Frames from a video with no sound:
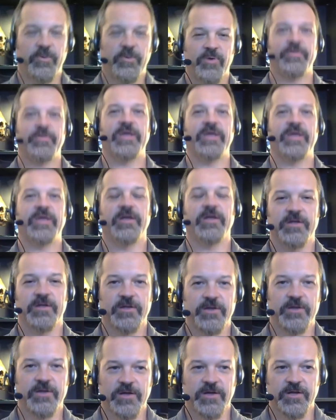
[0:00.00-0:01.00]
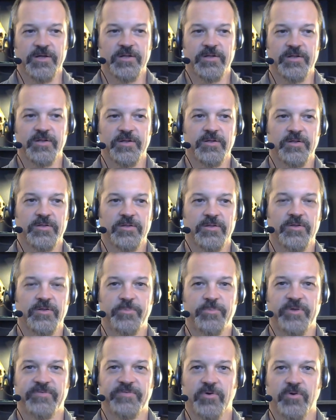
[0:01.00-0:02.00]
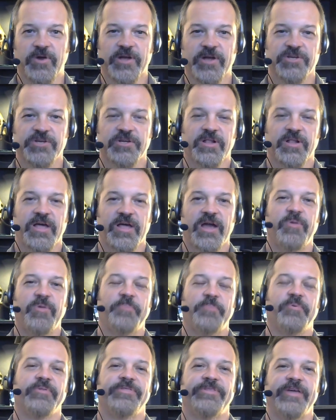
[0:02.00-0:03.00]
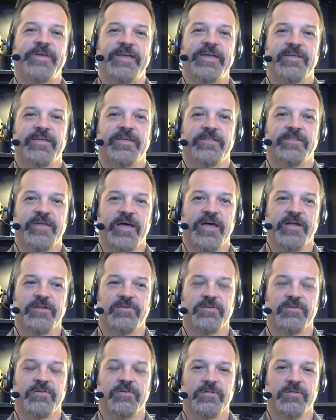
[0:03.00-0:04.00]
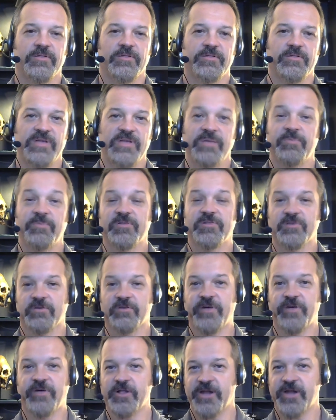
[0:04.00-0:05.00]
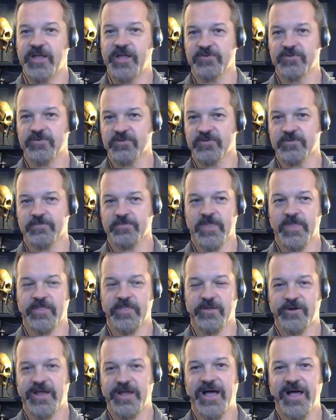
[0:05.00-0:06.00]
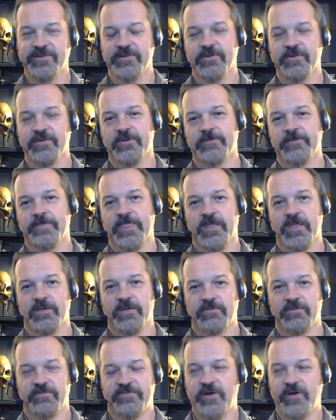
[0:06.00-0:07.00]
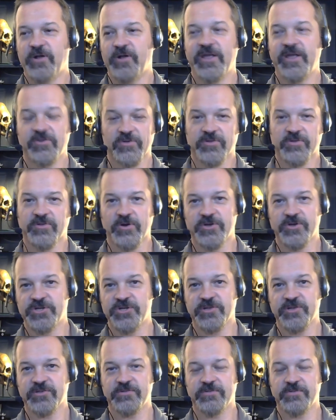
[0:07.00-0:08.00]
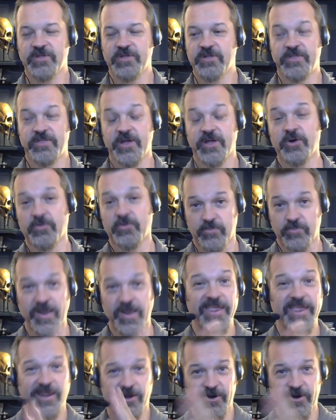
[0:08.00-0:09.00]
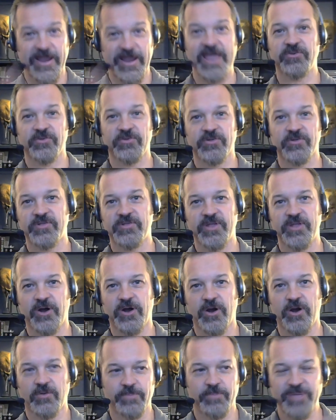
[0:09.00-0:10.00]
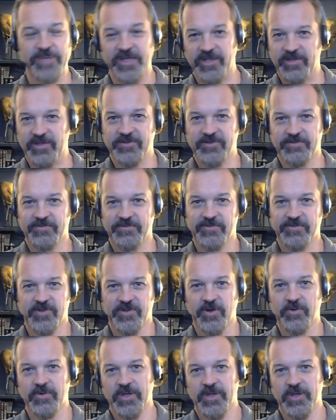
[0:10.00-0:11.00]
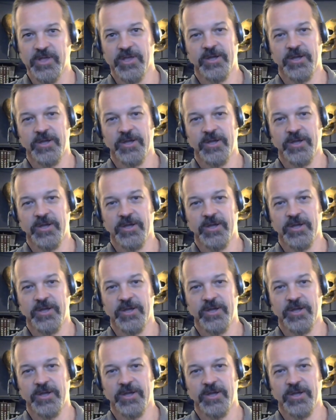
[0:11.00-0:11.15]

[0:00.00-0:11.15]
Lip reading: I want to make a little bit of a correction. A lot of people think that demons are fallen angels. They're not. Fallen angels are just, they're regular angels that are rebellious. So